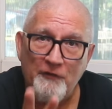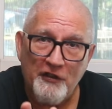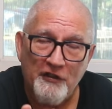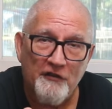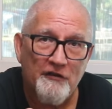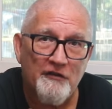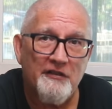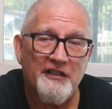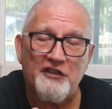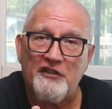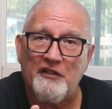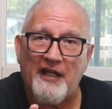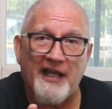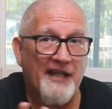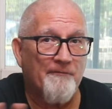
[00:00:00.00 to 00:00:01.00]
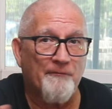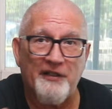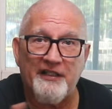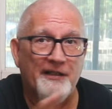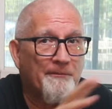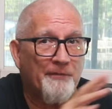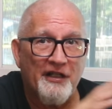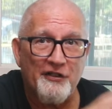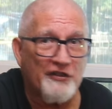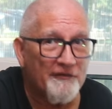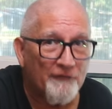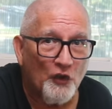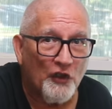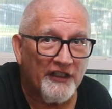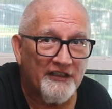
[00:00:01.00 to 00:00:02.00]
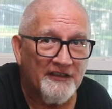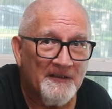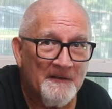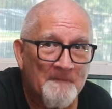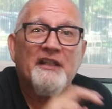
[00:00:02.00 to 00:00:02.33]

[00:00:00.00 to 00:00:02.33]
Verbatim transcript: 2. I haven't played Empires of the Void.